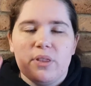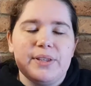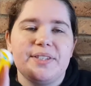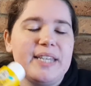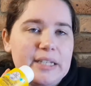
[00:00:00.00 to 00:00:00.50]
the
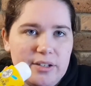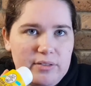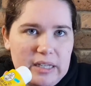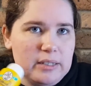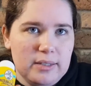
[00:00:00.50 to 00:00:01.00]
scent of
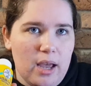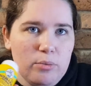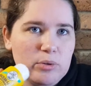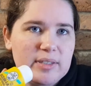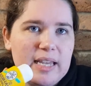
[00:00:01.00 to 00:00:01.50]
this, I
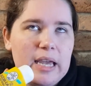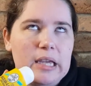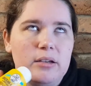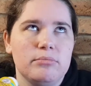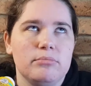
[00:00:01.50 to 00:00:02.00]
will
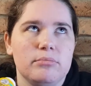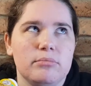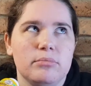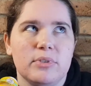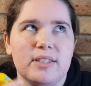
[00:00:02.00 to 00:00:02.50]
say
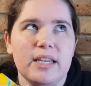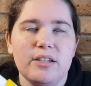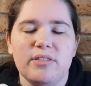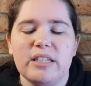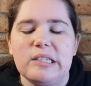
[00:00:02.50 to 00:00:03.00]
the scent
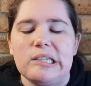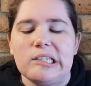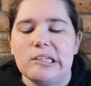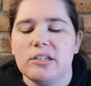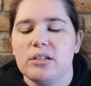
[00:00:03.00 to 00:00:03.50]
of this
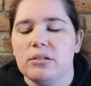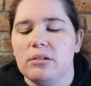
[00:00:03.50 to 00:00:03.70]
isn't